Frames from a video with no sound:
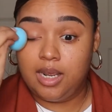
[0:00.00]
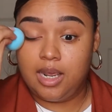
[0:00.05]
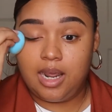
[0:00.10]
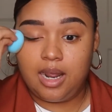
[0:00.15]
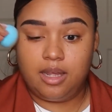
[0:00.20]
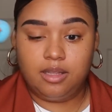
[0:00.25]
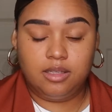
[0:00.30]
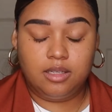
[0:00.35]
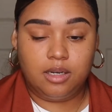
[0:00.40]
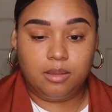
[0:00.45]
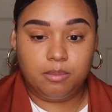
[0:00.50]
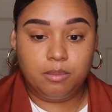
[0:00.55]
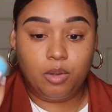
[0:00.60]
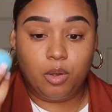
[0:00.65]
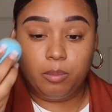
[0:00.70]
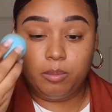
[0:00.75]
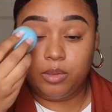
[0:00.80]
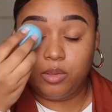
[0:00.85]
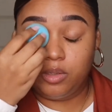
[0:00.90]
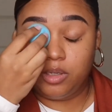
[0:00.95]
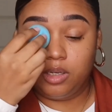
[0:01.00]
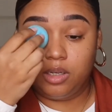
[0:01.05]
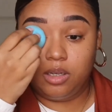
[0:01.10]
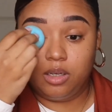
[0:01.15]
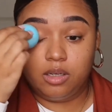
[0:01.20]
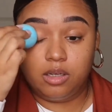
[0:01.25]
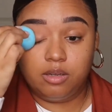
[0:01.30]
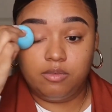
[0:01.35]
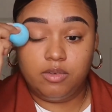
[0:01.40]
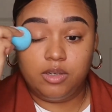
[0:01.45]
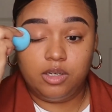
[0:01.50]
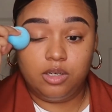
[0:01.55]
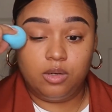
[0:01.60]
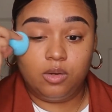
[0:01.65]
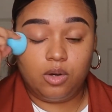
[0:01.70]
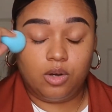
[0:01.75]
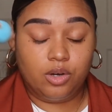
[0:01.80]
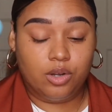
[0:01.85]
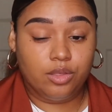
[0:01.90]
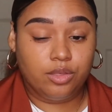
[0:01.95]
I ended up uploading a video
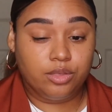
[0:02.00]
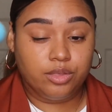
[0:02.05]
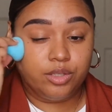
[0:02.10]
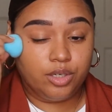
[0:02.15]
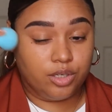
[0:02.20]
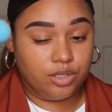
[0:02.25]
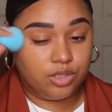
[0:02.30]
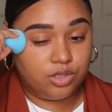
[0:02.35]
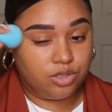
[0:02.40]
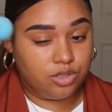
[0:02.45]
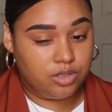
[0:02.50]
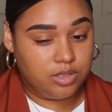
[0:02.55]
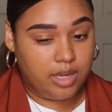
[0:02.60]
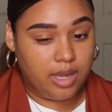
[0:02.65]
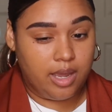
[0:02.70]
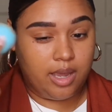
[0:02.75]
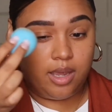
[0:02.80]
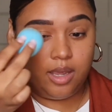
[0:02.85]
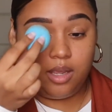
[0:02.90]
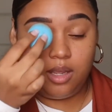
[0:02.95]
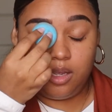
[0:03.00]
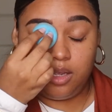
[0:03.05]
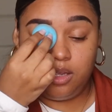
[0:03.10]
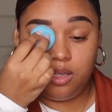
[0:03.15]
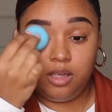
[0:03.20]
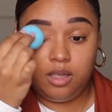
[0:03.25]
on a Thursday